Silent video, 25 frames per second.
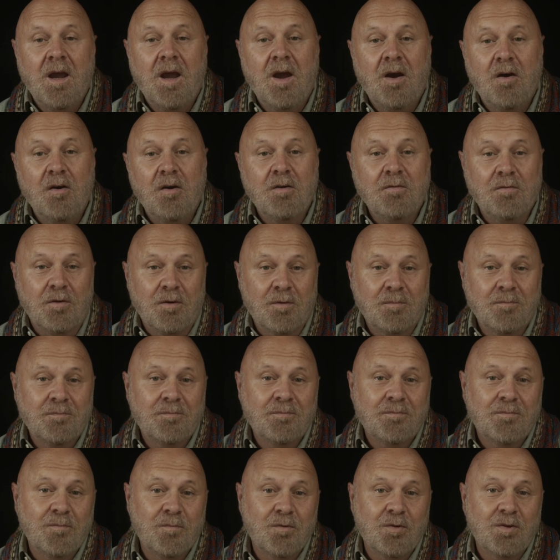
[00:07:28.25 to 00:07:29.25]
However,
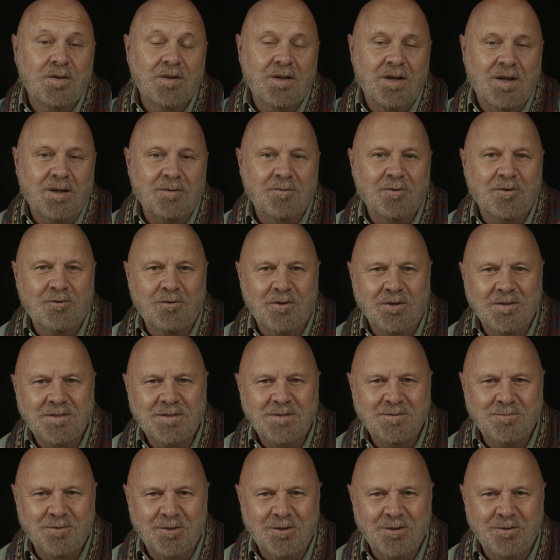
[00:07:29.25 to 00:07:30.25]
with Climate
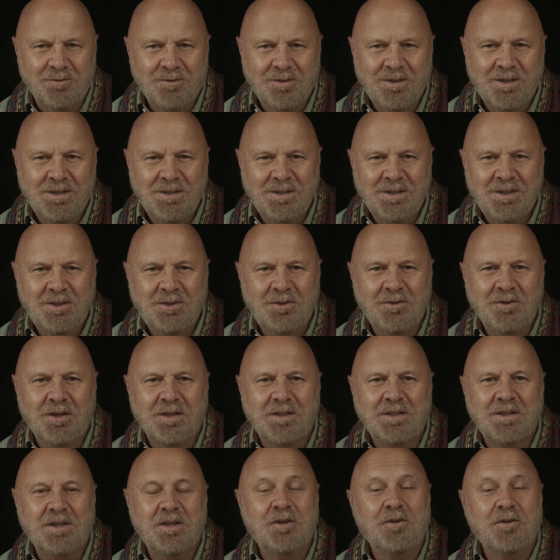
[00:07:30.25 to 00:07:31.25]
Crisis 101, you
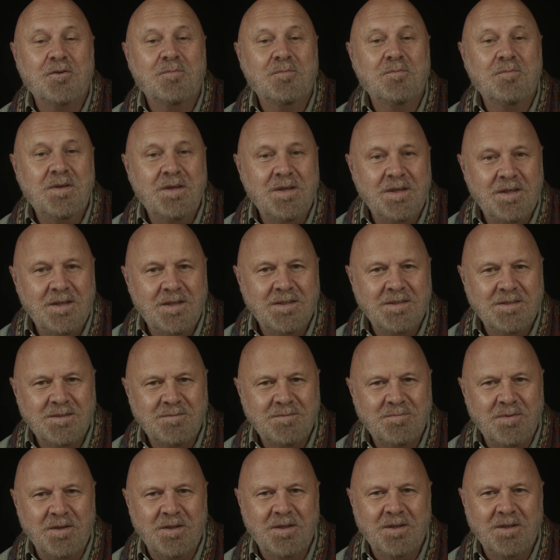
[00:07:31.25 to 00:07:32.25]
get to hear me
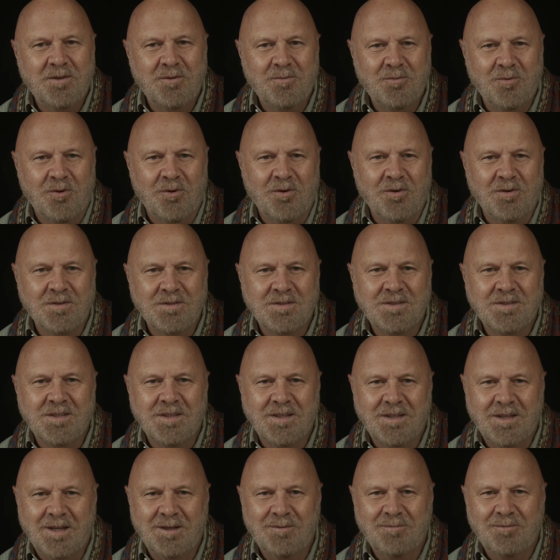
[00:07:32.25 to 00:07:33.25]
speaking the words
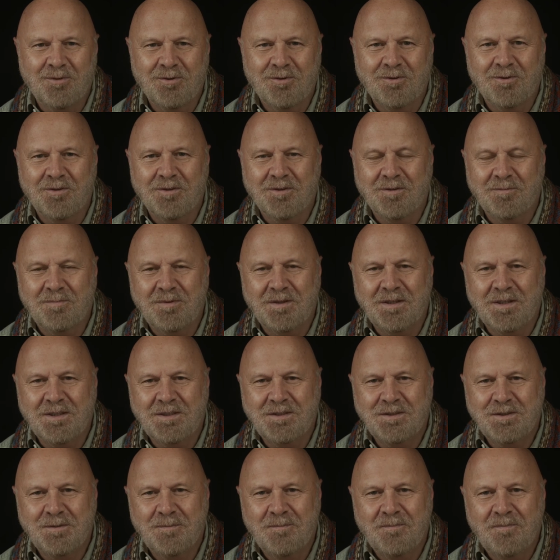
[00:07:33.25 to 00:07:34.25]
that I put on the
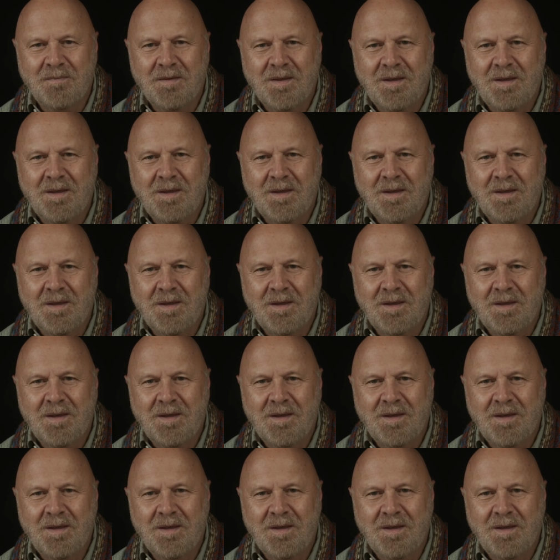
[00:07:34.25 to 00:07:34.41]
page.